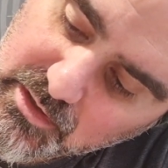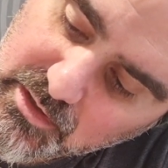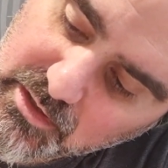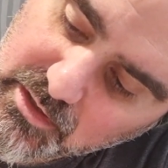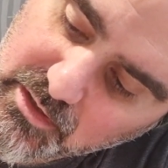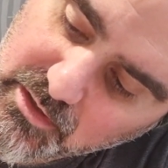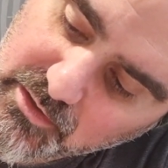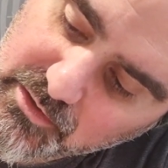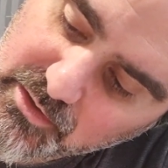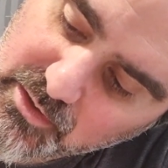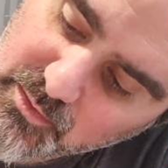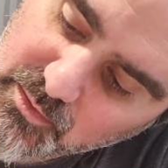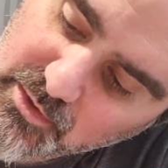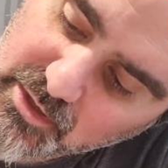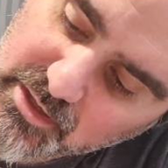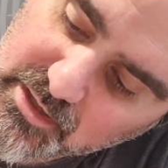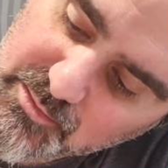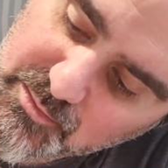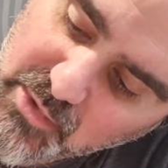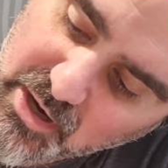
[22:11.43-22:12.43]
here. I don't want
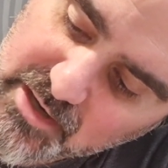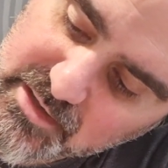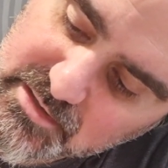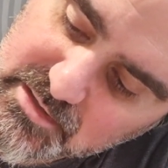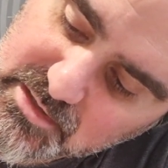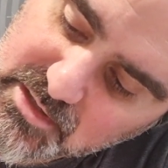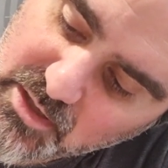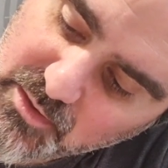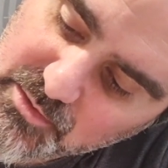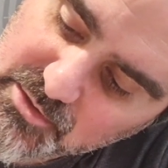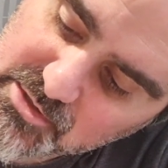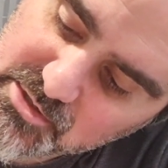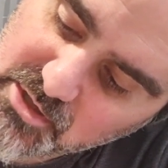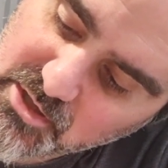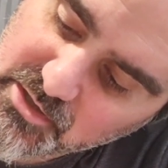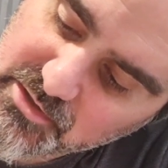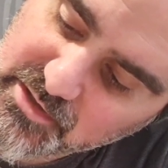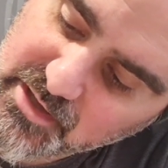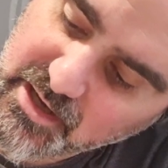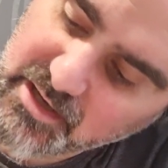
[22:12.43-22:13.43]
any paint to go
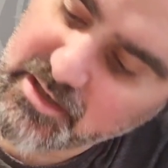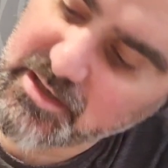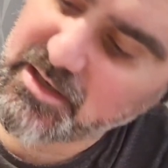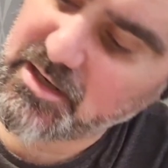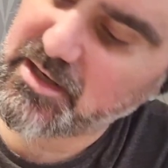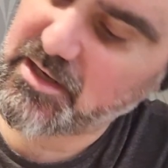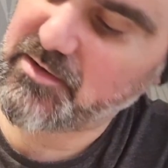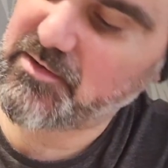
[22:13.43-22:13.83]
inside that little